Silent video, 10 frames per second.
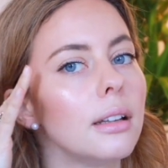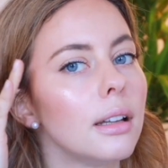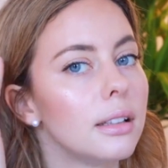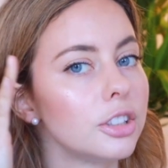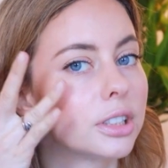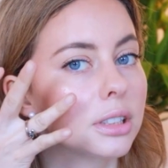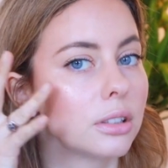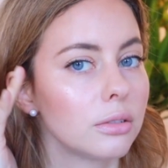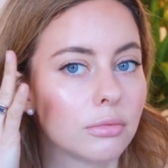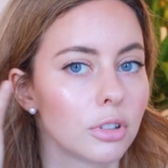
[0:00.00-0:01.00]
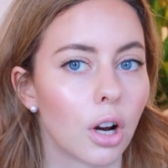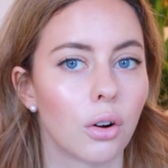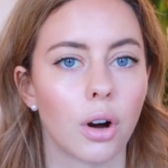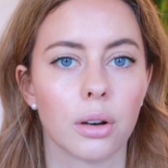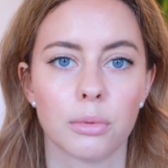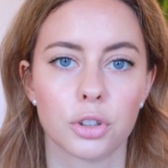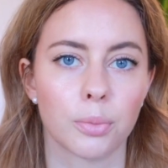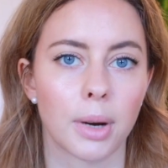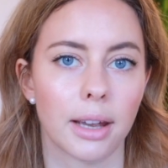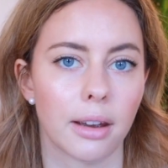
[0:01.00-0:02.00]
and then just go
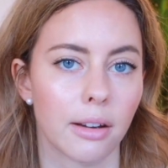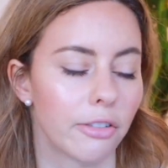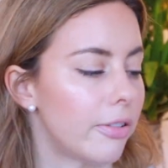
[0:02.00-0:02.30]
onto my